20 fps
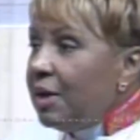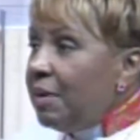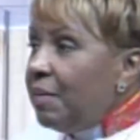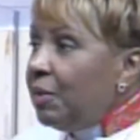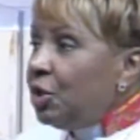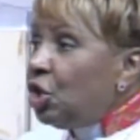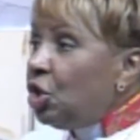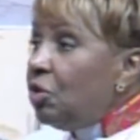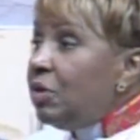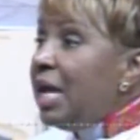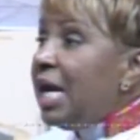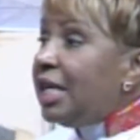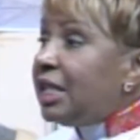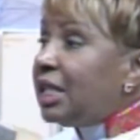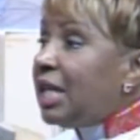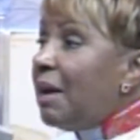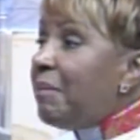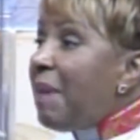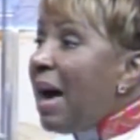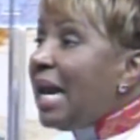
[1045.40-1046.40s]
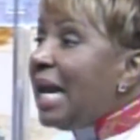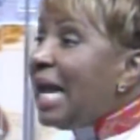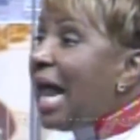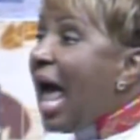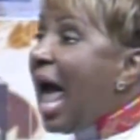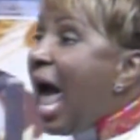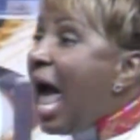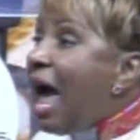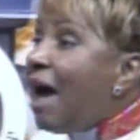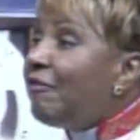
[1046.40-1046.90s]
But you need somebody to
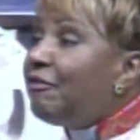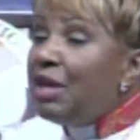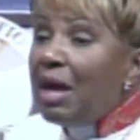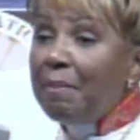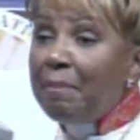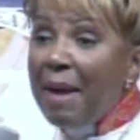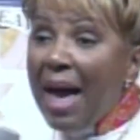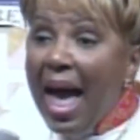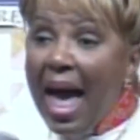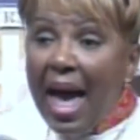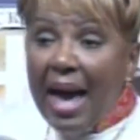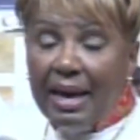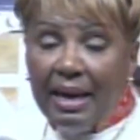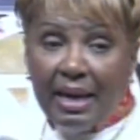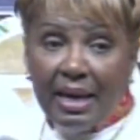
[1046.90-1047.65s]
have your back.